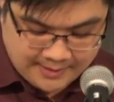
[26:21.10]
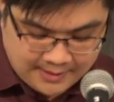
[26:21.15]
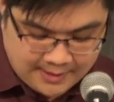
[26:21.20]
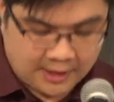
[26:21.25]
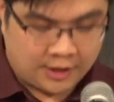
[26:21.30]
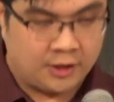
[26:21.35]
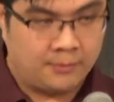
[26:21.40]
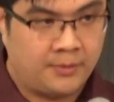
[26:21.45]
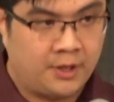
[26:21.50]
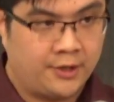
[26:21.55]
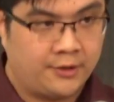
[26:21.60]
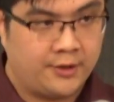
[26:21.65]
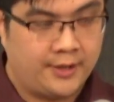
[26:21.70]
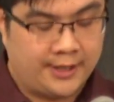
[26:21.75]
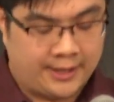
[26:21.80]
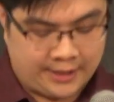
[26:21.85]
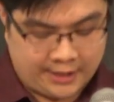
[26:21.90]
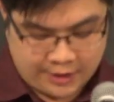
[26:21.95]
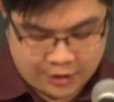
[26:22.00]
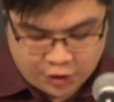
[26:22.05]
In the modern
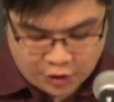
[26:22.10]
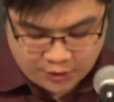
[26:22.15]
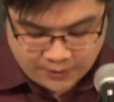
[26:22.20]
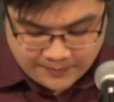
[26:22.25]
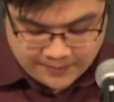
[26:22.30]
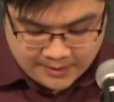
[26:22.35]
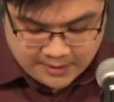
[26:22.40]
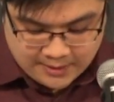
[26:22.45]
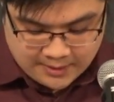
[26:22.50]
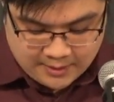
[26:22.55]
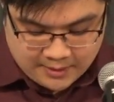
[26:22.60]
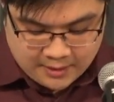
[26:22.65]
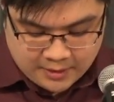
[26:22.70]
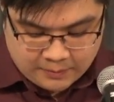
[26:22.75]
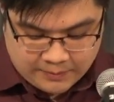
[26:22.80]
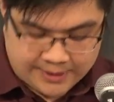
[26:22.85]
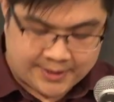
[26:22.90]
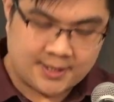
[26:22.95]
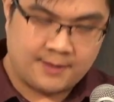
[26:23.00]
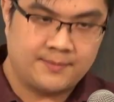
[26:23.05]
age,
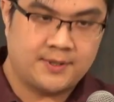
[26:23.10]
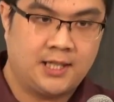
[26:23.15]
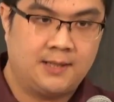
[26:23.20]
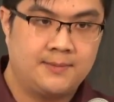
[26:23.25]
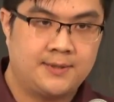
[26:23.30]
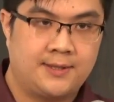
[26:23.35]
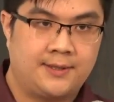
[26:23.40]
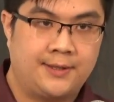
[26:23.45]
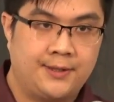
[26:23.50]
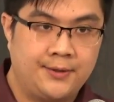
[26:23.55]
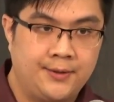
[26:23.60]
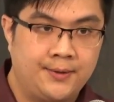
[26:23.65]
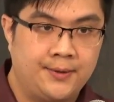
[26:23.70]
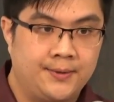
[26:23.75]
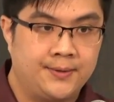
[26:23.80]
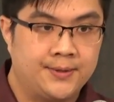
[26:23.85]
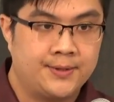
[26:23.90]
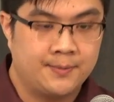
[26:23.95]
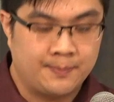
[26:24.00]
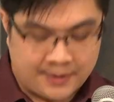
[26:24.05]
we sometimes
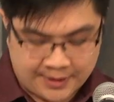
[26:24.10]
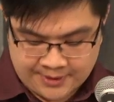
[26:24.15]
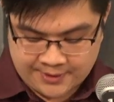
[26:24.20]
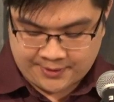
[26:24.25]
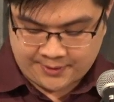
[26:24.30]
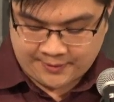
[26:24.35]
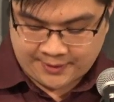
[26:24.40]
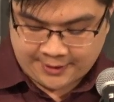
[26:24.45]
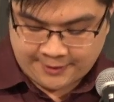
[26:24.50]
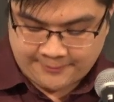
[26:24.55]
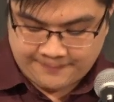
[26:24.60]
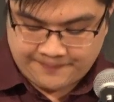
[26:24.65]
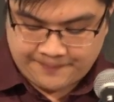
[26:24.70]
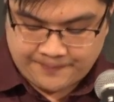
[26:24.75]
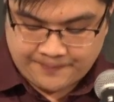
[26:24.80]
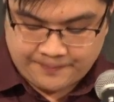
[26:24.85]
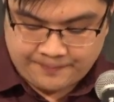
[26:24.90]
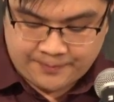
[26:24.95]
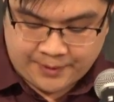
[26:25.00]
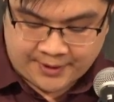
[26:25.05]
lose mystery
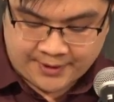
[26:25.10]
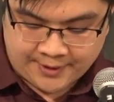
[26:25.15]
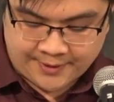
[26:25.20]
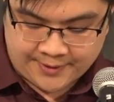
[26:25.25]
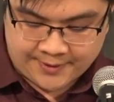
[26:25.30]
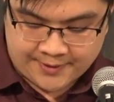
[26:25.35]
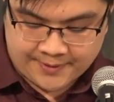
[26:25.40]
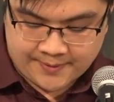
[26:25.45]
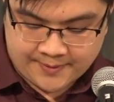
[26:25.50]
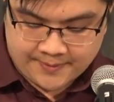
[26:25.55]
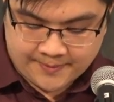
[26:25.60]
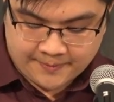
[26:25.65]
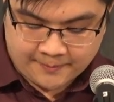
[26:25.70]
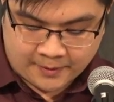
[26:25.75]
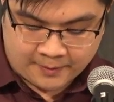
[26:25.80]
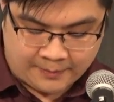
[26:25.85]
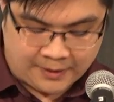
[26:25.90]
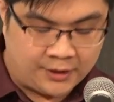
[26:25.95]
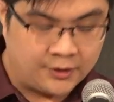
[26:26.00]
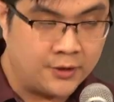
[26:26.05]
because
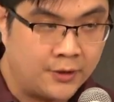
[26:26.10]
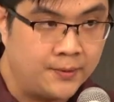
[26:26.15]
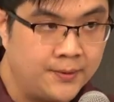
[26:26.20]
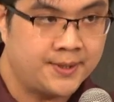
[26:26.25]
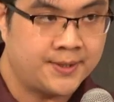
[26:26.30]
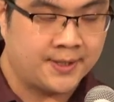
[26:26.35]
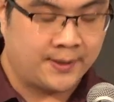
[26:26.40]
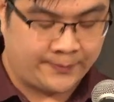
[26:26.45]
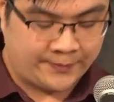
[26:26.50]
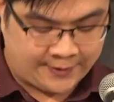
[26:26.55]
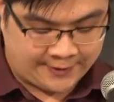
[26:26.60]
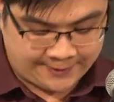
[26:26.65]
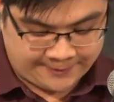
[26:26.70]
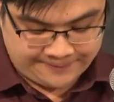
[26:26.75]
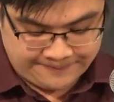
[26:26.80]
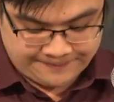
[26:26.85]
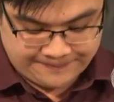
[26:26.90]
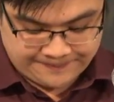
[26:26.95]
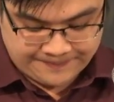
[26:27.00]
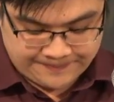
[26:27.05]
when we know something,
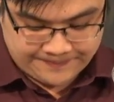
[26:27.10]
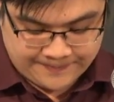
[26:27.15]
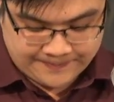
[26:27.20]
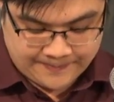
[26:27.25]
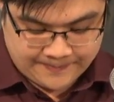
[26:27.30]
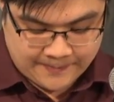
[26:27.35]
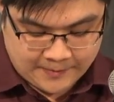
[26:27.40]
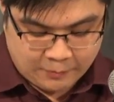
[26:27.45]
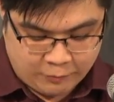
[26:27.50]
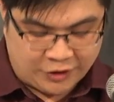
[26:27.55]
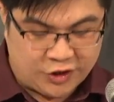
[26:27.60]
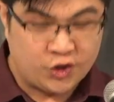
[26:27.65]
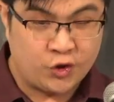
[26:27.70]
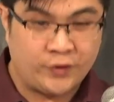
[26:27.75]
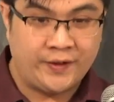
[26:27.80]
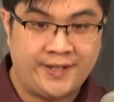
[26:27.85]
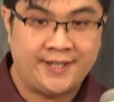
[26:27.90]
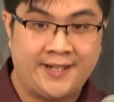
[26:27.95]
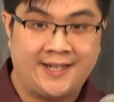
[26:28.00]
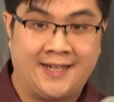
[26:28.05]
we
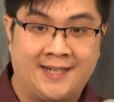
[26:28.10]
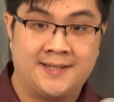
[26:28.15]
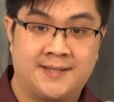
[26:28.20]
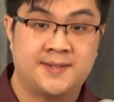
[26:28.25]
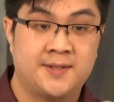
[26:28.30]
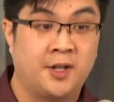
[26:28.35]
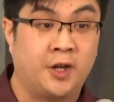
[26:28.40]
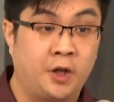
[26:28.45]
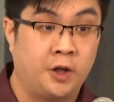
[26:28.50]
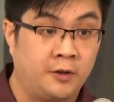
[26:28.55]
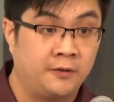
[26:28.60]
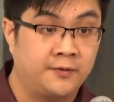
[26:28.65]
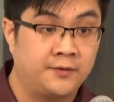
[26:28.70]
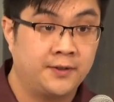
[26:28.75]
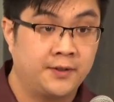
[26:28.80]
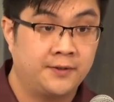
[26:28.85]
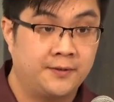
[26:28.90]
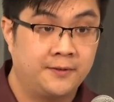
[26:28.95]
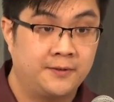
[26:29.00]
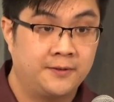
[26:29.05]
treat it as
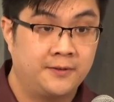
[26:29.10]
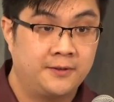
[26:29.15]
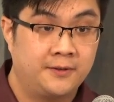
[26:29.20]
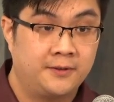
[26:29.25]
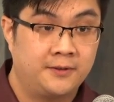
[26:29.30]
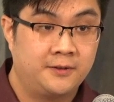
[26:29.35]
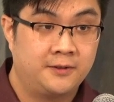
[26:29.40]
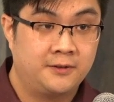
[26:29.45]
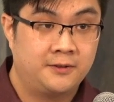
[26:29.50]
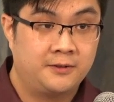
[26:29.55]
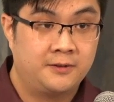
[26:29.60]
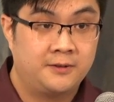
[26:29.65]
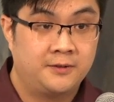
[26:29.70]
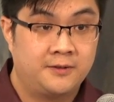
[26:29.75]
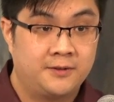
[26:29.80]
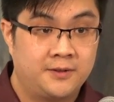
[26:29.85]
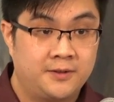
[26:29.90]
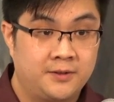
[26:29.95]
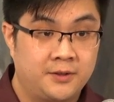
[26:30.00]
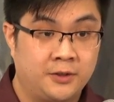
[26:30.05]
solved.
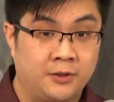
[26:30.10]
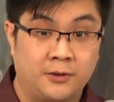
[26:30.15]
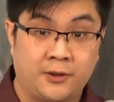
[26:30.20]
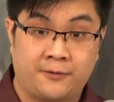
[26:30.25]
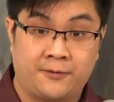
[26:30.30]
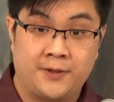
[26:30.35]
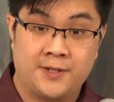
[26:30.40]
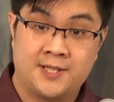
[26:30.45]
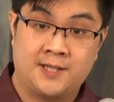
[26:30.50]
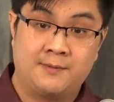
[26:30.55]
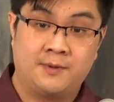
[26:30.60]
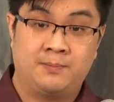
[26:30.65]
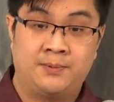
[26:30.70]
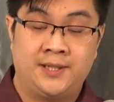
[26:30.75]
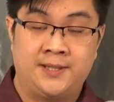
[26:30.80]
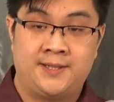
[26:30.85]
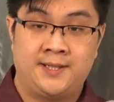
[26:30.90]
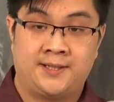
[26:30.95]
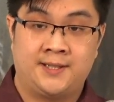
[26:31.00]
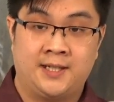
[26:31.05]
You know, the first time you
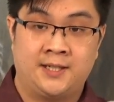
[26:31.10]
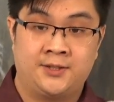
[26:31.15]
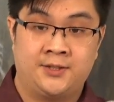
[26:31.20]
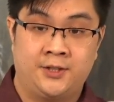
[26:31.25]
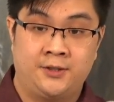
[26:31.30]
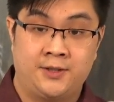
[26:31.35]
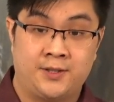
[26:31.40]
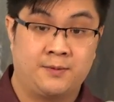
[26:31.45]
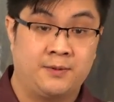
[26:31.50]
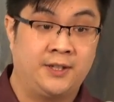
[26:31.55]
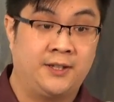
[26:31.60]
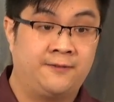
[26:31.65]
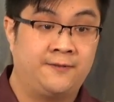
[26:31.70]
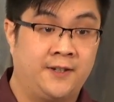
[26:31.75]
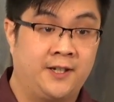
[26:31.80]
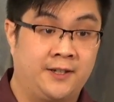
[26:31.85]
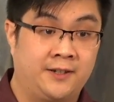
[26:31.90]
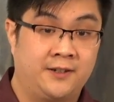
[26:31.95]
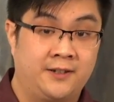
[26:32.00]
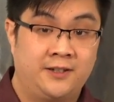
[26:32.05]
play tic-tac-toe, it's really
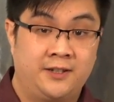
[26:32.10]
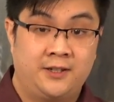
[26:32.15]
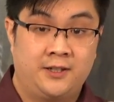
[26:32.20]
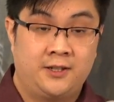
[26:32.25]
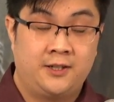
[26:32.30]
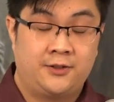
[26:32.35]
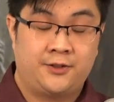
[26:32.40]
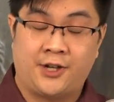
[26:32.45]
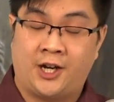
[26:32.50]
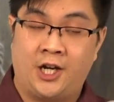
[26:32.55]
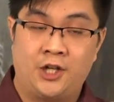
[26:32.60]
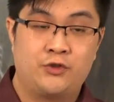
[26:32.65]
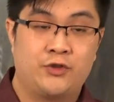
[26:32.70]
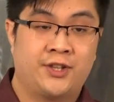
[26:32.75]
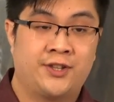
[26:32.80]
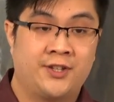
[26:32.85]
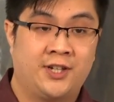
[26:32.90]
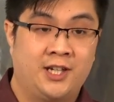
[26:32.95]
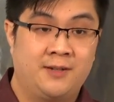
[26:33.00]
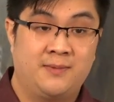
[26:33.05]
fun. The
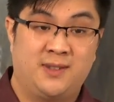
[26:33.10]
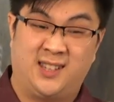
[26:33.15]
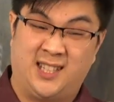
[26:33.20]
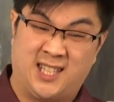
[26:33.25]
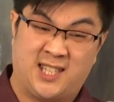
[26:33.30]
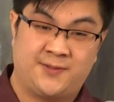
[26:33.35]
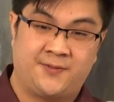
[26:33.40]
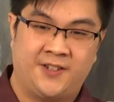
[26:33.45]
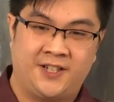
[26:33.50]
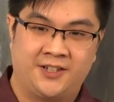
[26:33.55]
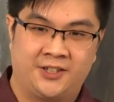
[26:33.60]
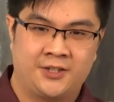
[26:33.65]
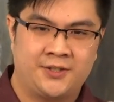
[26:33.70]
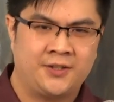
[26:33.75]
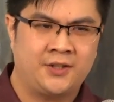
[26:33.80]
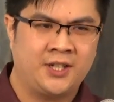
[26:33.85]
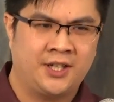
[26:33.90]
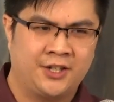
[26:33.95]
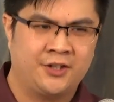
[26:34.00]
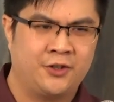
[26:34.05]
100th time, less fun because
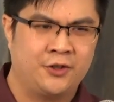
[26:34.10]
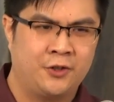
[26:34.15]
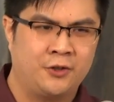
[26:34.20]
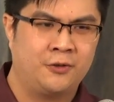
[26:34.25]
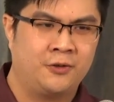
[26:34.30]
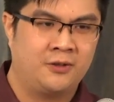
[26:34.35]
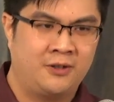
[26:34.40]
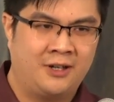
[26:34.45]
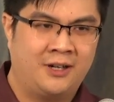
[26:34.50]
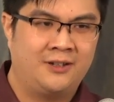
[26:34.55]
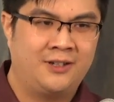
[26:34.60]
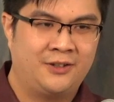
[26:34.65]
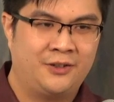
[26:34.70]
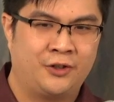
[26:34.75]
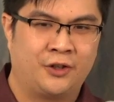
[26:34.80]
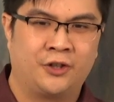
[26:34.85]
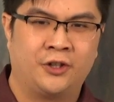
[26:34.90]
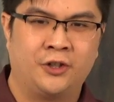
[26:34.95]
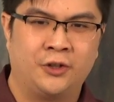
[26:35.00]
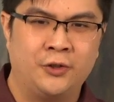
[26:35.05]
you kind of know
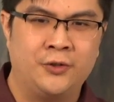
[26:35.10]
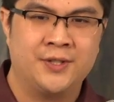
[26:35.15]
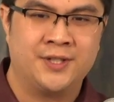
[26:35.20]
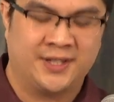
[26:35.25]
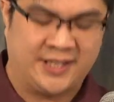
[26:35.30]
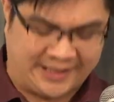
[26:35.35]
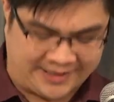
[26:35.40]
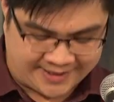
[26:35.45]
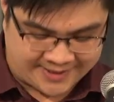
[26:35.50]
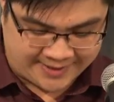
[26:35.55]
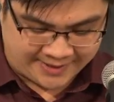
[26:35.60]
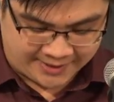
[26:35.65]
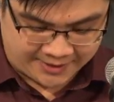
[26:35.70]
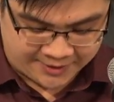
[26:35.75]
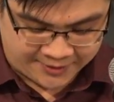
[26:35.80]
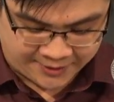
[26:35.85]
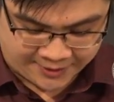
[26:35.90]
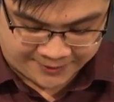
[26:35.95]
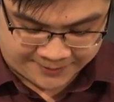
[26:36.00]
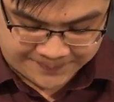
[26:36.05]
you're going to lose in like the
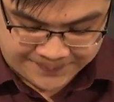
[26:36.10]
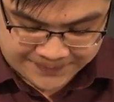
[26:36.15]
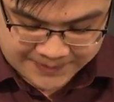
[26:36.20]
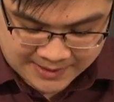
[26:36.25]
second turn.